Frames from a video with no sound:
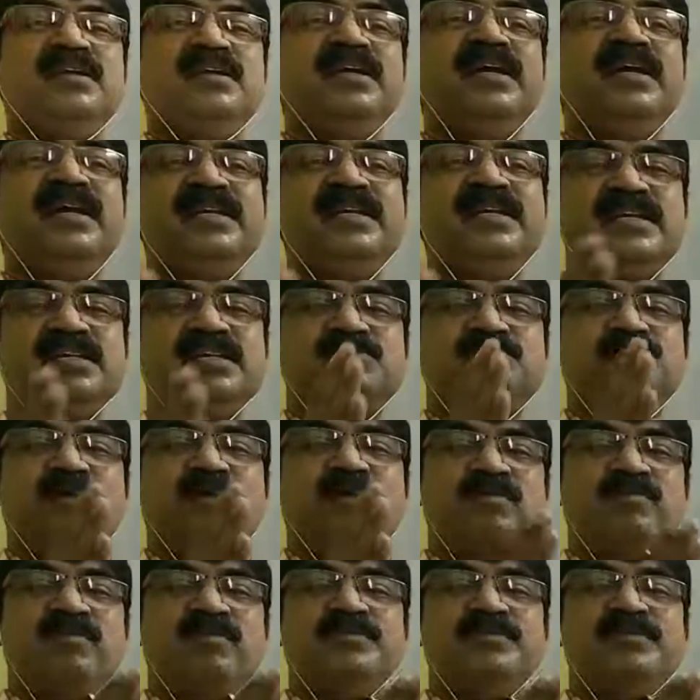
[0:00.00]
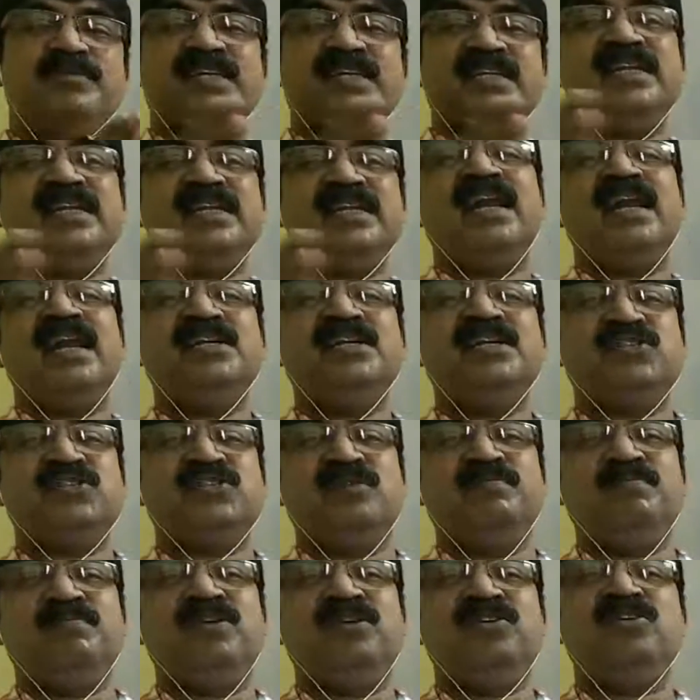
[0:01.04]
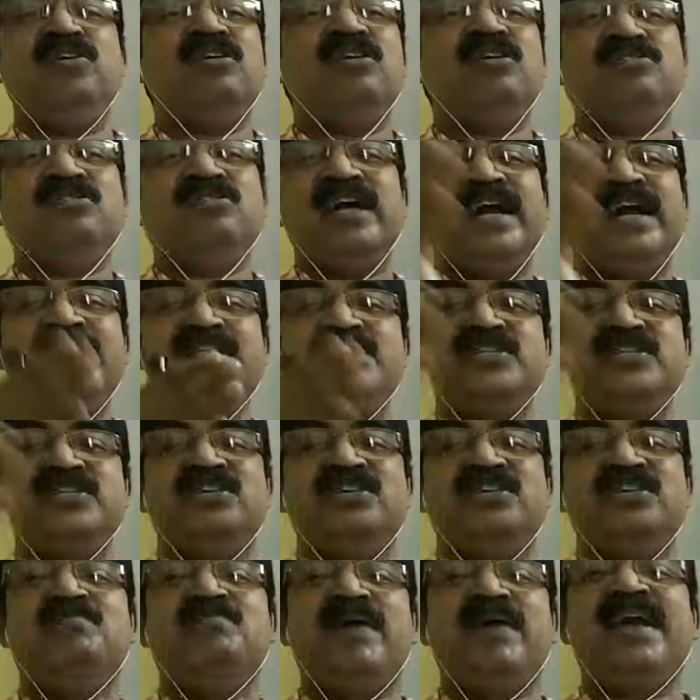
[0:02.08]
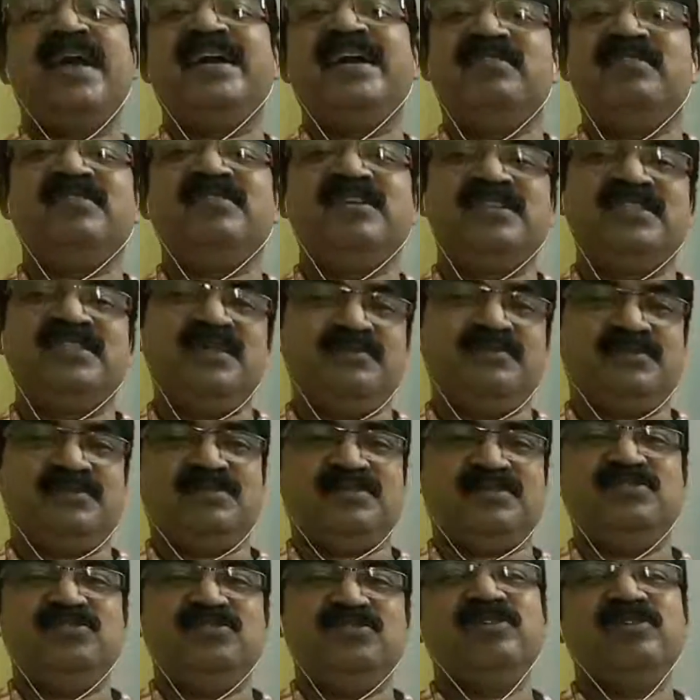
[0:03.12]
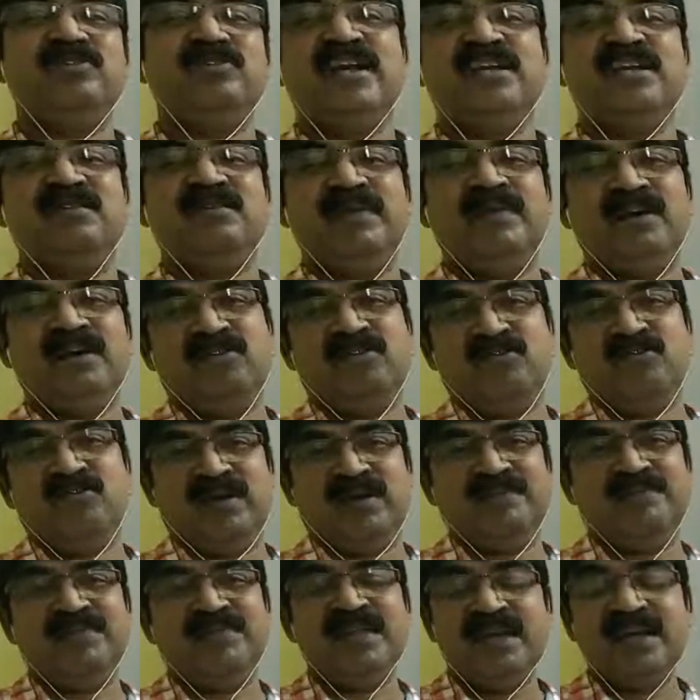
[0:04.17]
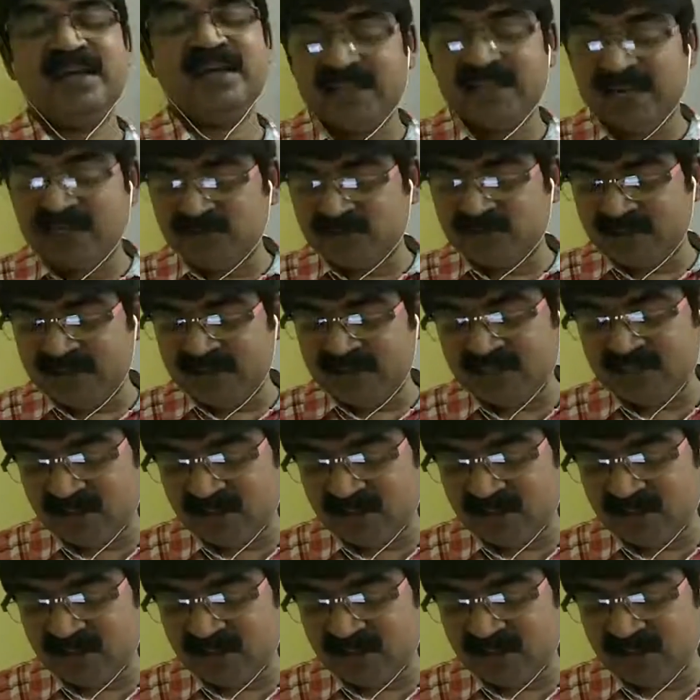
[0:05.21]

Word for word: it is a form of generalization, but not the addition of micro concepts to get the macro one. That's why these